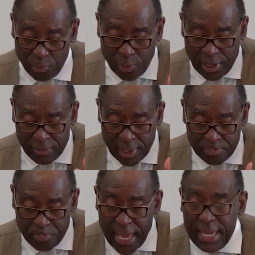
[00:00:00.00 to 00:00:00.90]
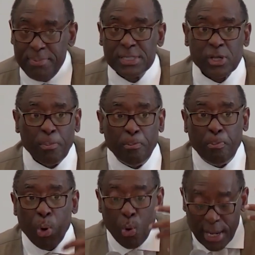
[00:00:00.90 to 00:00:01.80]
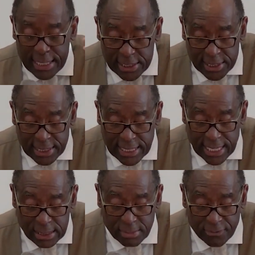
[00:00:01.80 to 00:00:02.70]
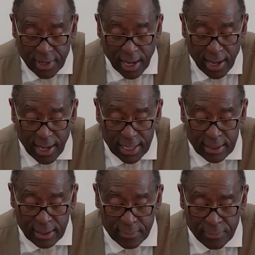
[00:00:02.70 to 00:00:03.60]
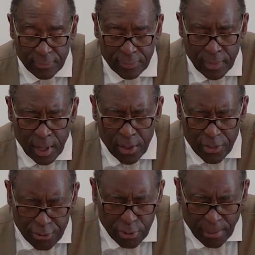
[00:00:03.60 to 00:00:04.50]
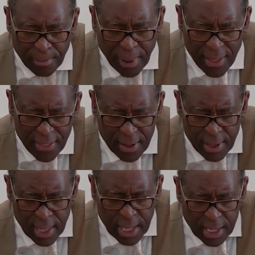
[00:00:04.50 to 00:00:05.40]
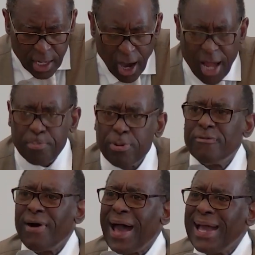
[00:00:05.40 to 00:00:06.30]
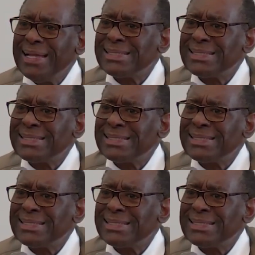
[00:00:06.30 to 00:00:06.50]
and then babies are born into the kingdom of God. Through a mother, God provides